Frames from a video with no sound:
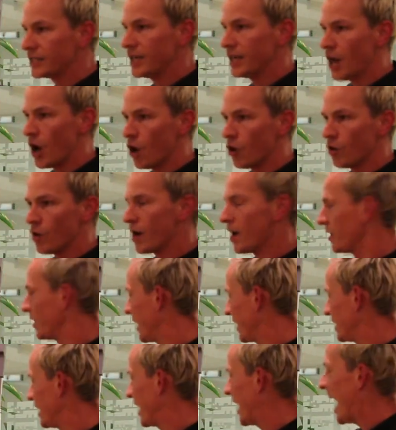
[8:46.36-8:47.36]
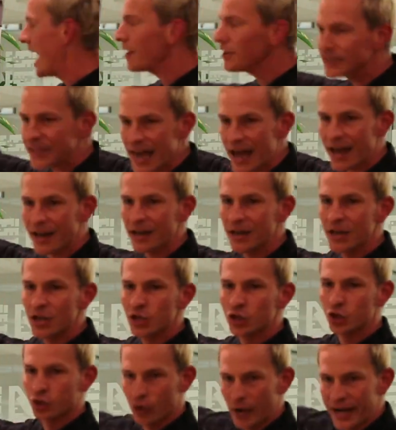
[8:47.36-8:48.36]
like how does that
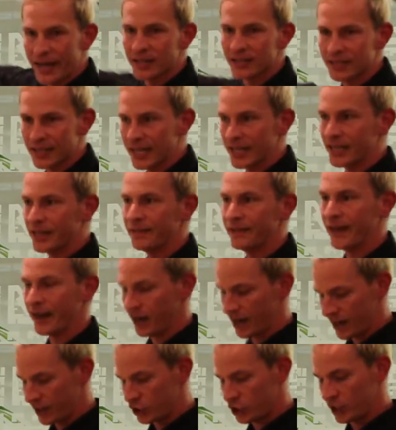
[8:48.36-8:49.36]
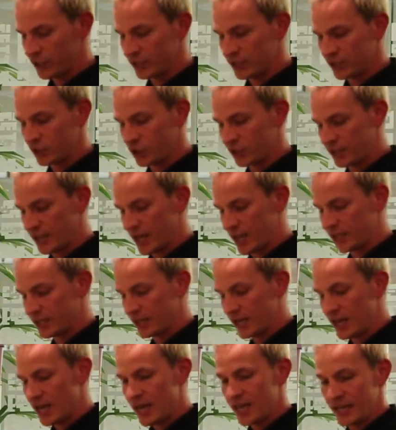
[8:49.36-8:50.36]
translate in there? And she
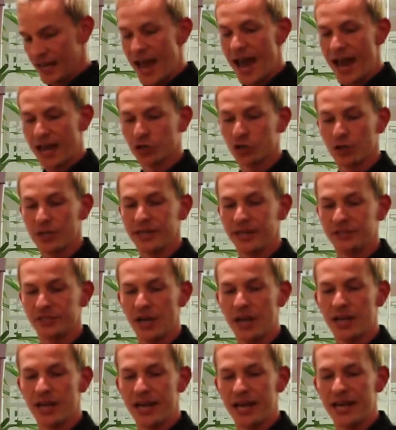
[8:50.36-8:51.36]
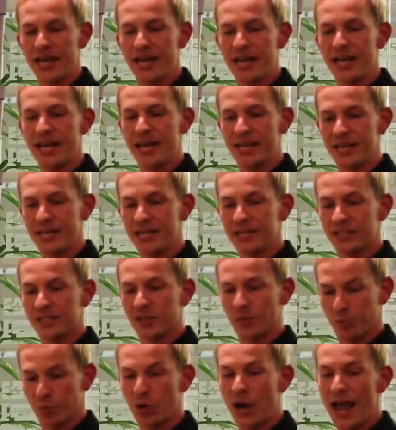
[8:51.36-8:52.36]
says, yeah, actually it does. It is
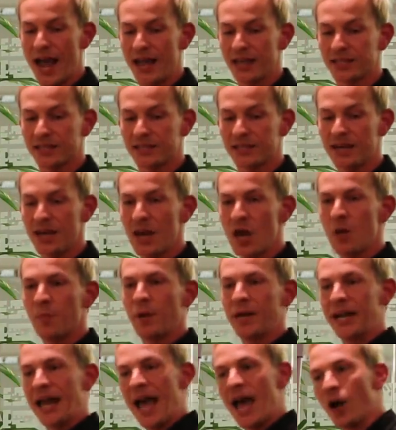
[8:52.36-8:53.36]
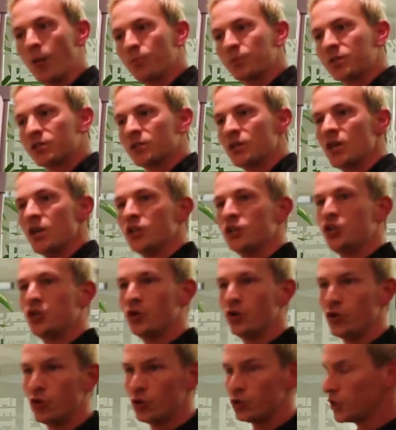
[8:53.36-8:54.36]
suppressed, but it helps
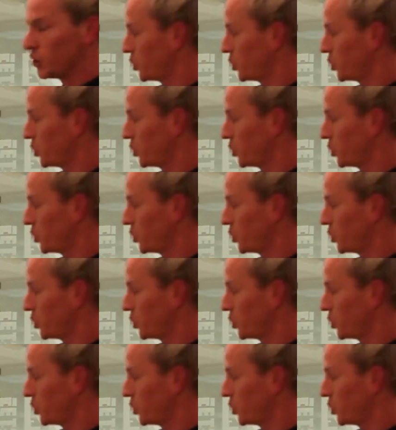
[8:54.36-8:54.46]
to